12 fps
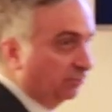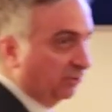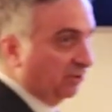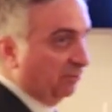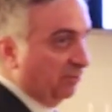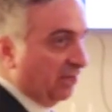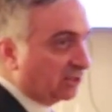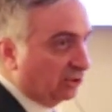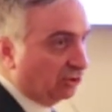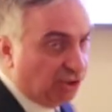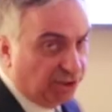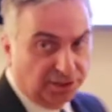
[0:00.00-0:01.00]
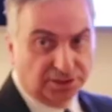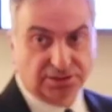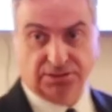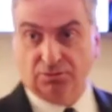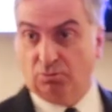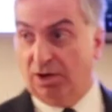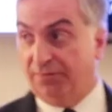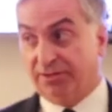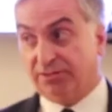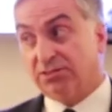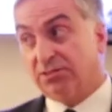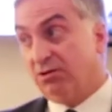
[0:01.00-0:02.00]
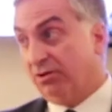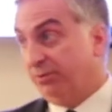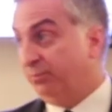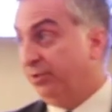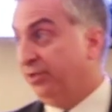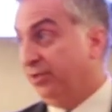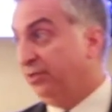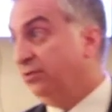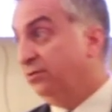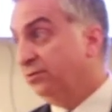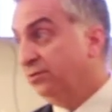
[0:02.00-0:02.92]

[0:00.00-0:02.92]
but the message is one that's got to be